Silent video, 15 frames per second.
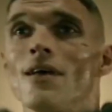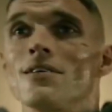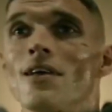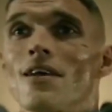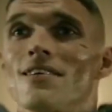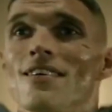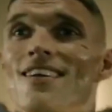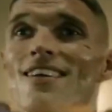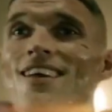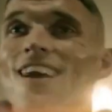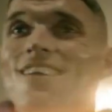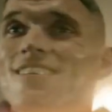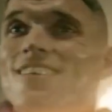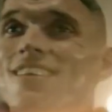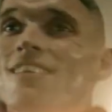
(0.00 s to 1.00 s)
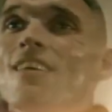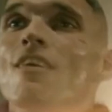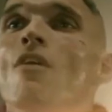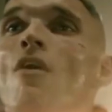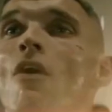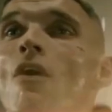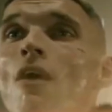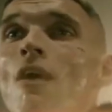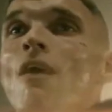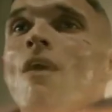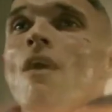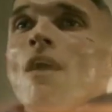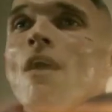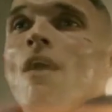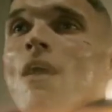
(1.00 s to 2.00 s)
did leave an impression on me,
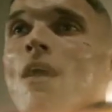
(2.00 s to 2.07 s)
unlike